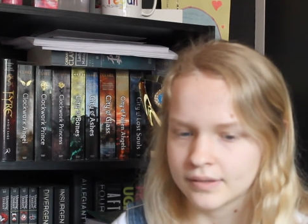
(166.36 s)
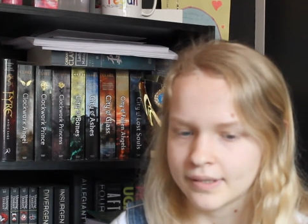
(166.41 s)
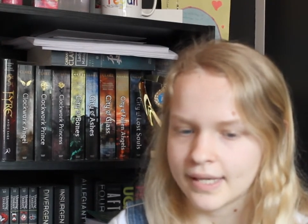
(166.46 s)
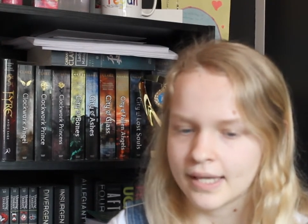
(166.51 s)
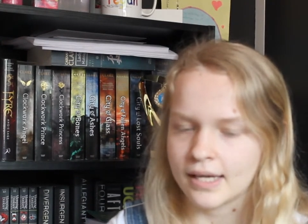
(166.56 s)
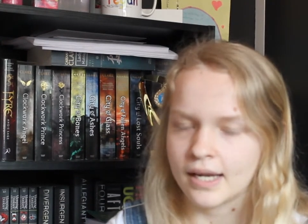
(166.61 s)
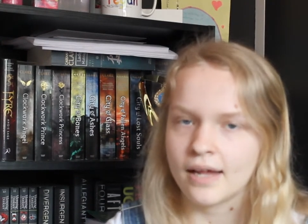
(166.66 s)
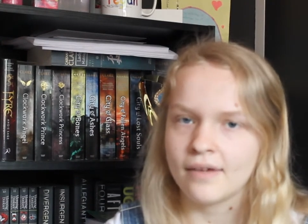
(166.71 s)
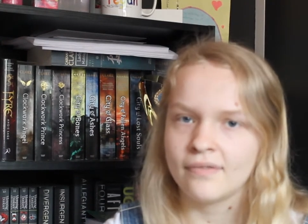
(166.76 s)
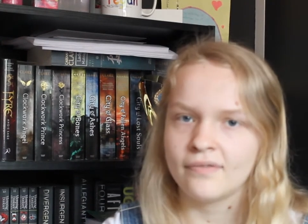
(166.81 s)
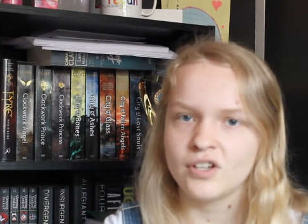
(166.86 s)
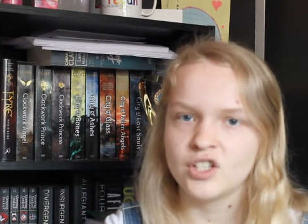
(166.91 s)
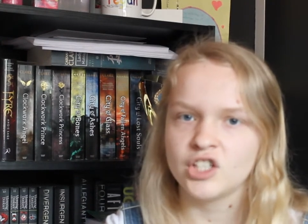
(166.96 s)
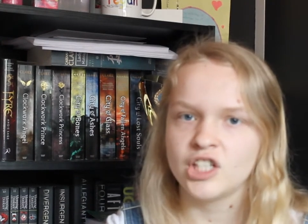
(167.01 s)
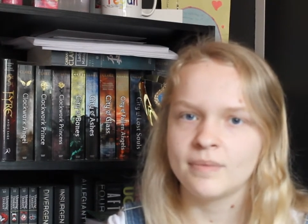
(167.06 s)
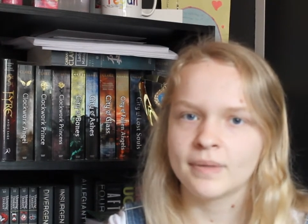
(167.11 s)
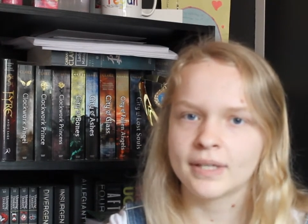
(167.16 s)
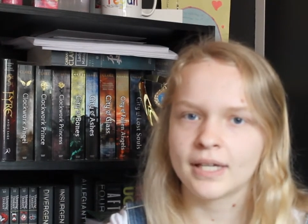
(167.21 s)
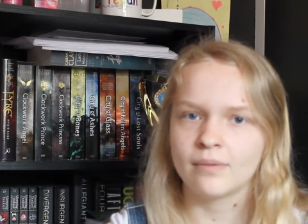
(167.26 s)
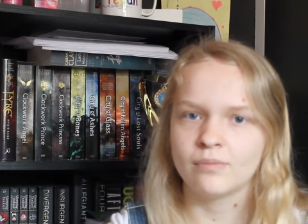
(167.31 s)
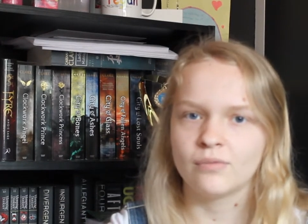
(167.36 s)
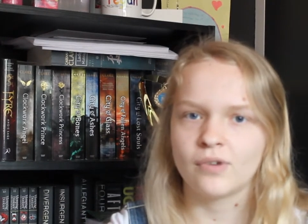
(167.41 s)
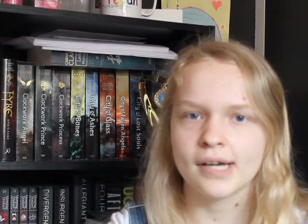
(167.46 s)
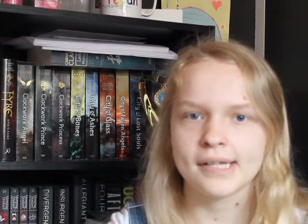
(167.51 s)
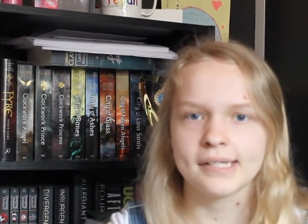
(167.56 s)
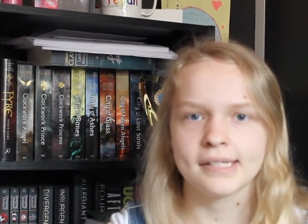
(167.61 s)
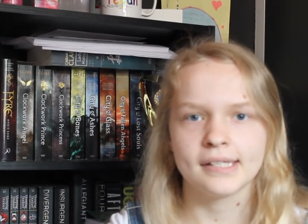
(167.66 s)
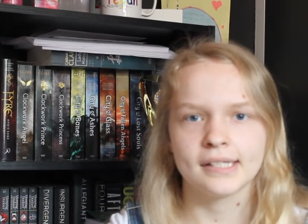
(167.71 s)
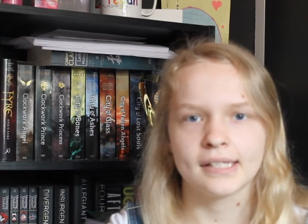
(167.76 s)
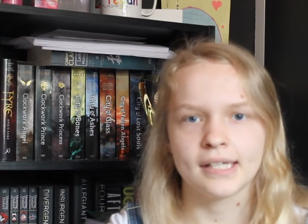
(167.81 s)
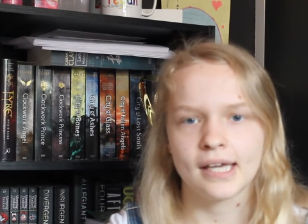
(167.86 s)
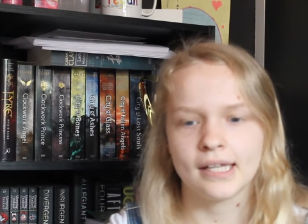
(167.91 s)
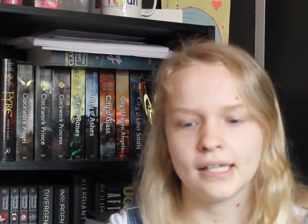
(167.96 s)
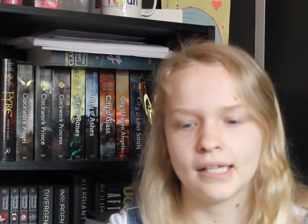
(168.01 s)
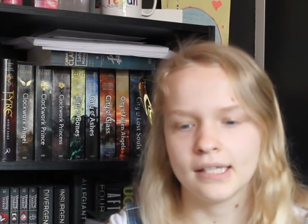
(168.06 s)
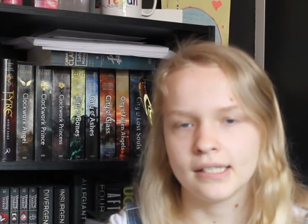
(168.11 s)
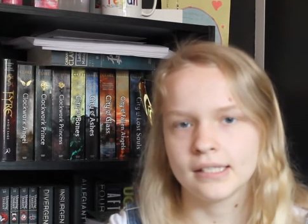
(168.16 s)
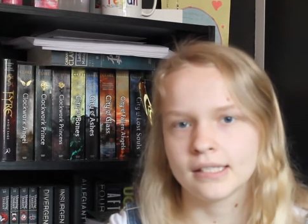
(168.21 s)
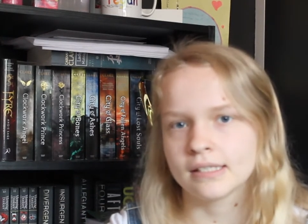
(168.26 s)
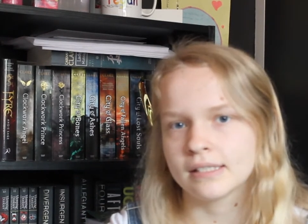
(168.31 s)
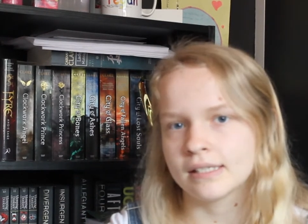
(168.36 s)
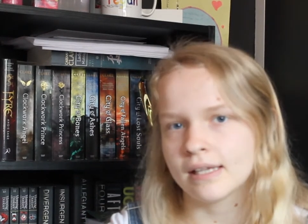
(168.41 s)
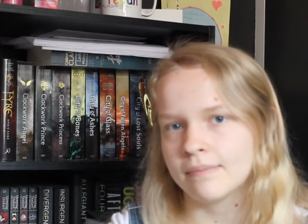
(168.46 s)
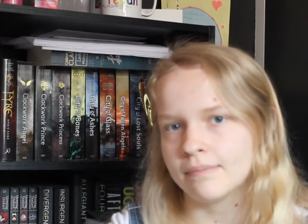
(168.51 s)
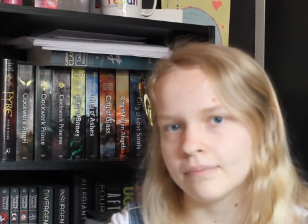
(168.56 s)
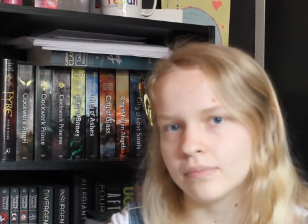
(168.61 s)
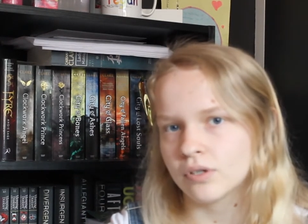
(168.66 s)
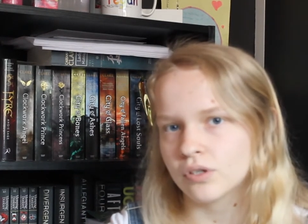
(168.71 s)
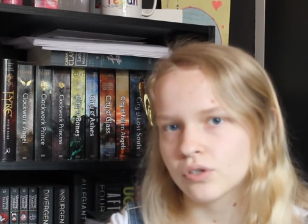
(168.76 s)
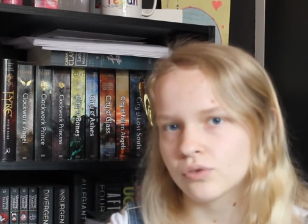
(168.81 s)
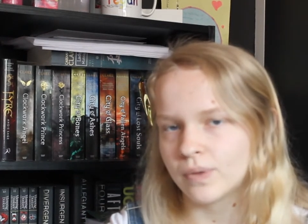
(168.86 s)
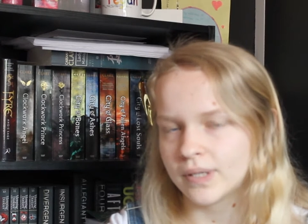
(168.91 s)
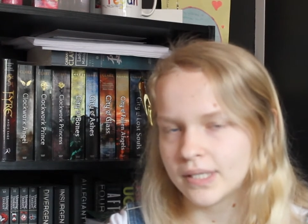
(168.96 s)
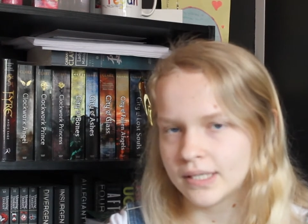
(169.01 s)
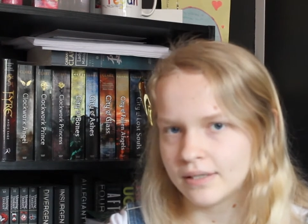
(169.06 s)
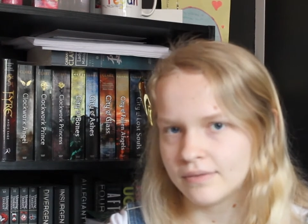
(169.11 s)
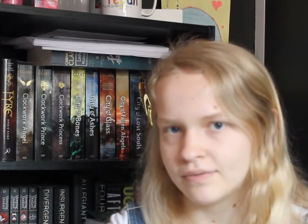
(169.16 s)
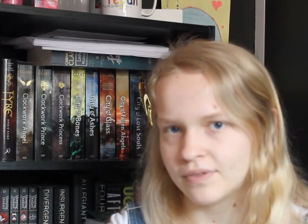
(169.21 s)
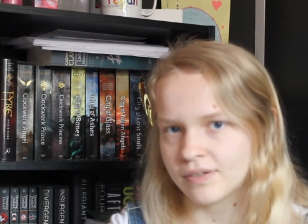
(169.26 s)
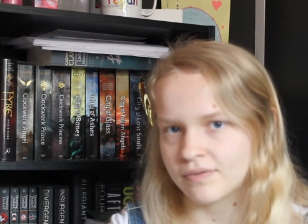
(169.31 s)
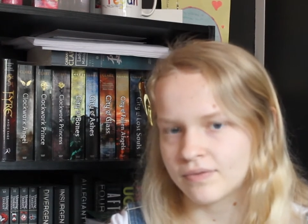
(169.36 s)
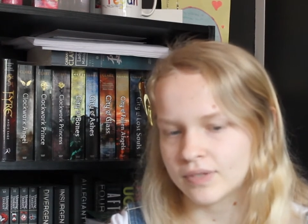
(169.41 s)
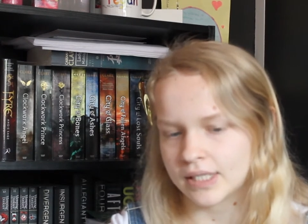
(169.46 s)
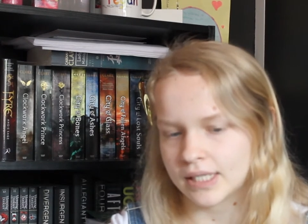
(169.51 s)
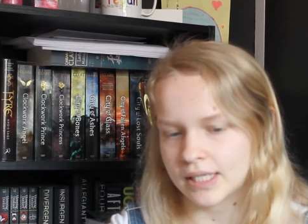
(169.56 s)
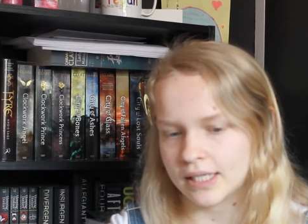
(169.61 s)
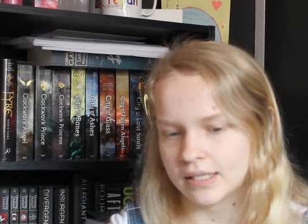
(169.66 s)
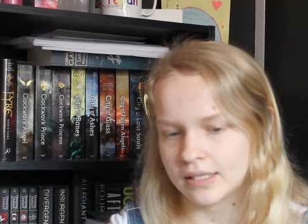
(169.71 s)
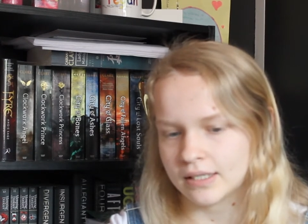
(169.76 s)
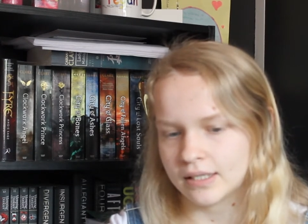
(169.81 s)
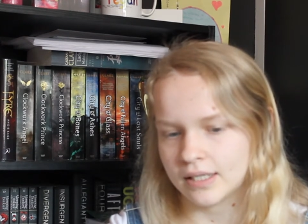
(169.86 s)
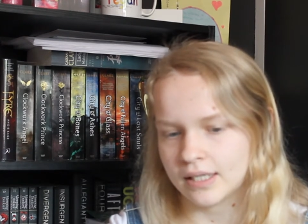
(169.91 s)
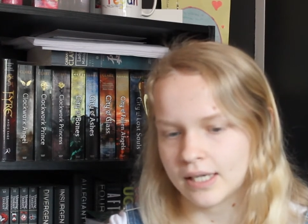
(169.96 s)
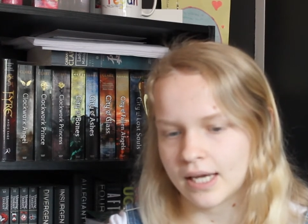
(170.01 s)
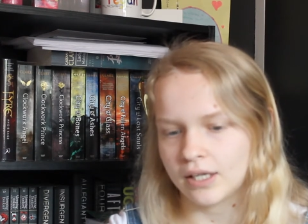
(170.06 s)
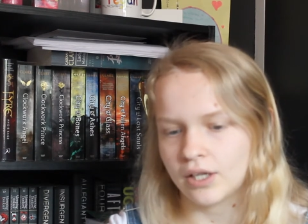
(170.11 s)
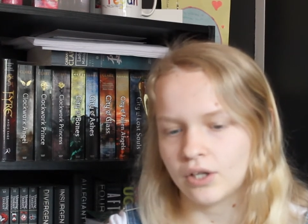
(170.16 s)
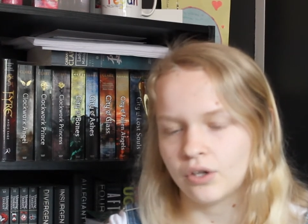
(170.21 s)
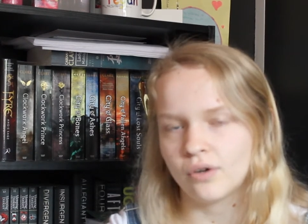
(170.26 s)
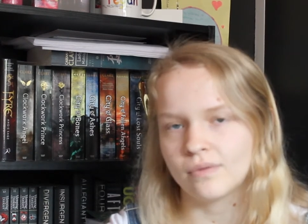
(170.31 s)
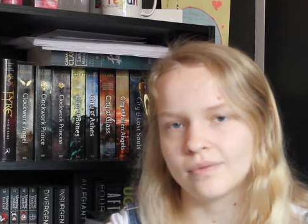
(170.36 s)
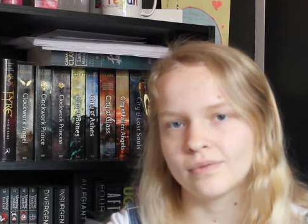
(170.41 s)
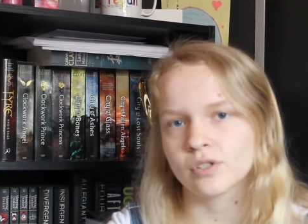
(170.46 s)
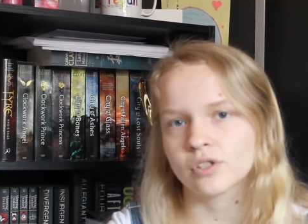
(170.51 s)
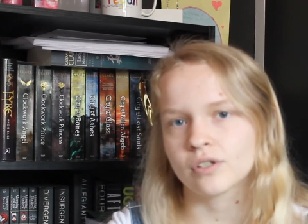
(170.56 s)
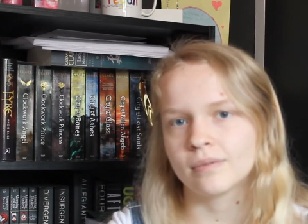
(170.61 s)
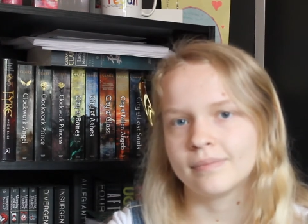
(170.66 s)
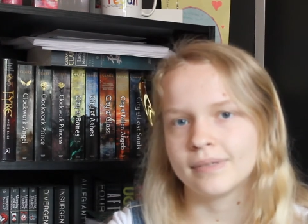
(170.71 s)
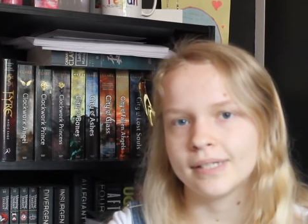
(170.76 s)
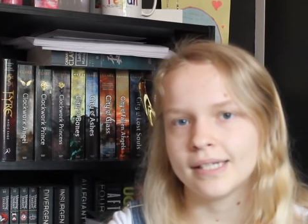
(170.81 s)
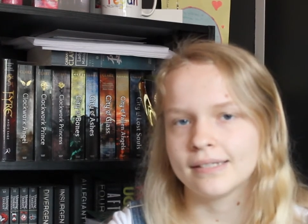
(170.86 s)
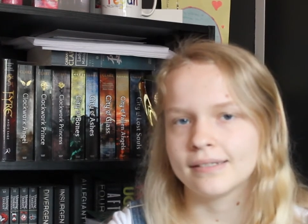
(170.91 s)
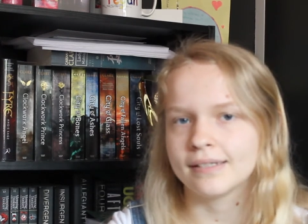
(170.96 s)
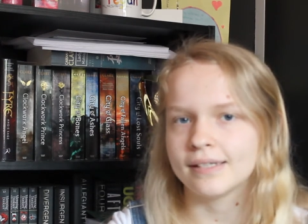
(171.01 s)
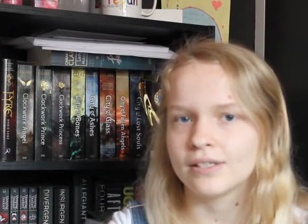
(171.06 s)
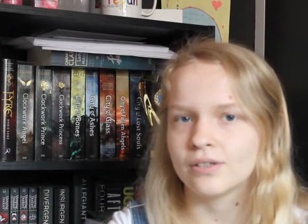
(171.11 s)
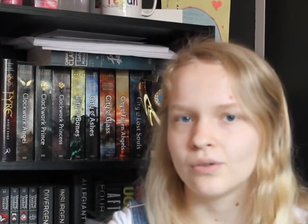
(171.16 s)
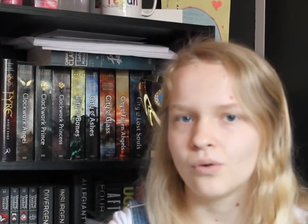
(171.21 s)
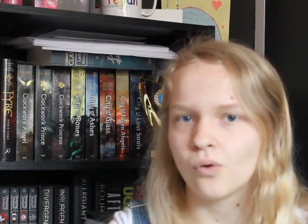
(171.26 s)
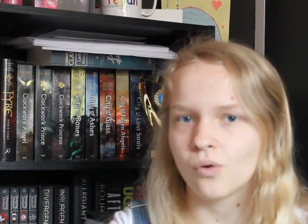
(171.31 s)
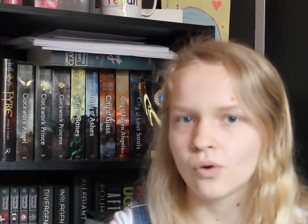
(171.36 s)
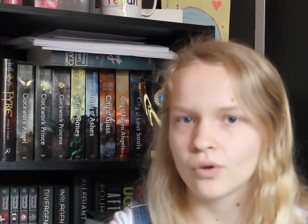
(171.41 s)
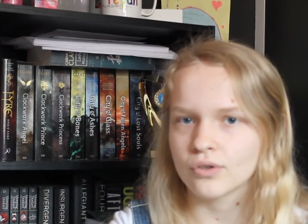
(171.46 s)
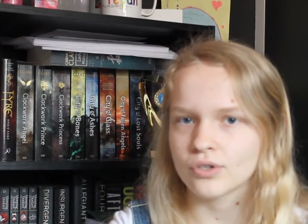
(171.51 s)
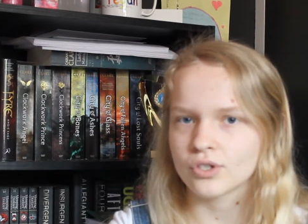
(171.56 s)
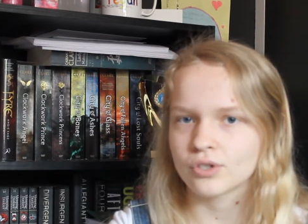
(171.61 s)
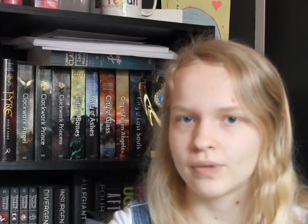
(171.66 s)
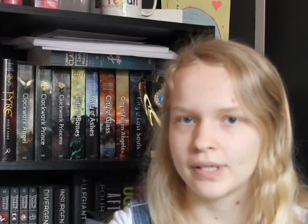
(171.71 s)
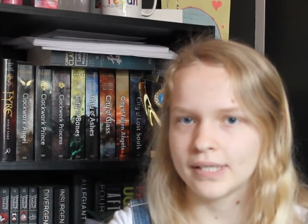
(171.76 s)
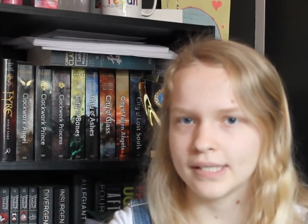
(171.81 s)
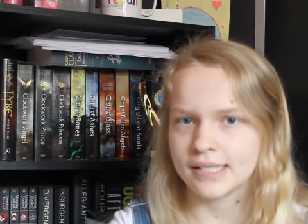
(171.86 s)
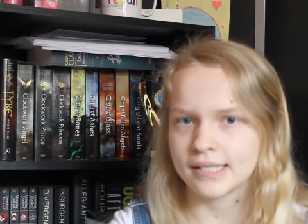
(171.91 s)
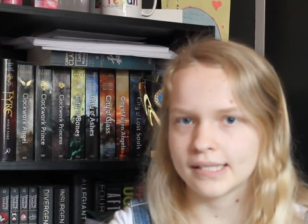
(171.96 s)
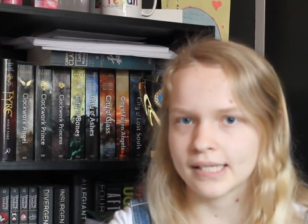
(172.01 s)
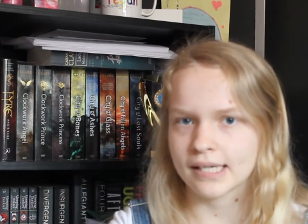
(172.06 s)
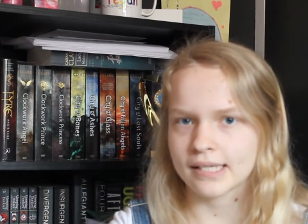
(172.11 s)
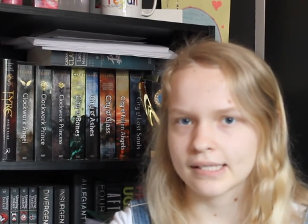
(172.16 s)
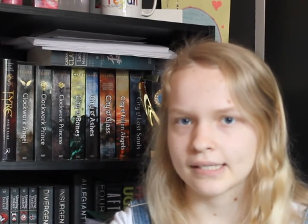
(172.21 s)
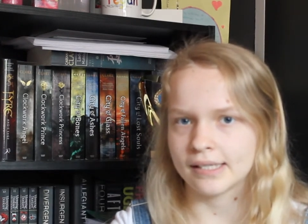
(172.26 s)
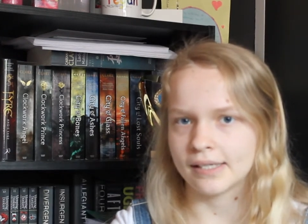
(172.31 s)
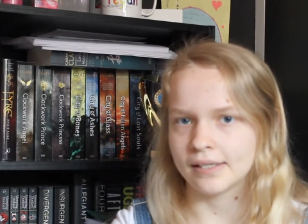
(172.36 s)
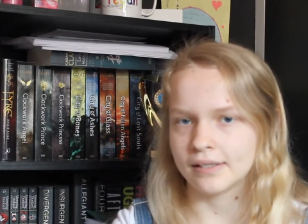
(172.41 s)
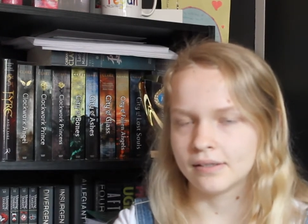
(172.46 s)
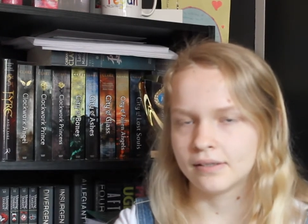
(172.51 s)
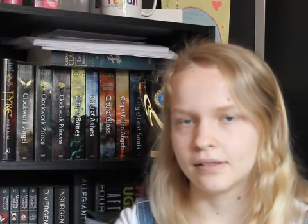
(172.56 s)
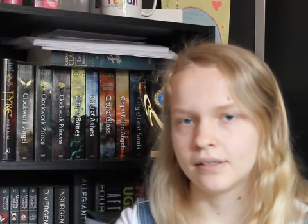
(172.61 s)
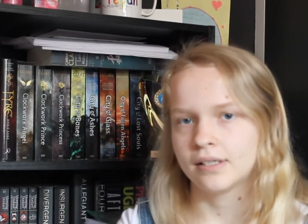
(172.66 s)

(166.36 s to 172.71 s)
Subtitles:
Then I officially began writing again in December 2015, and the novel was completed August 2016.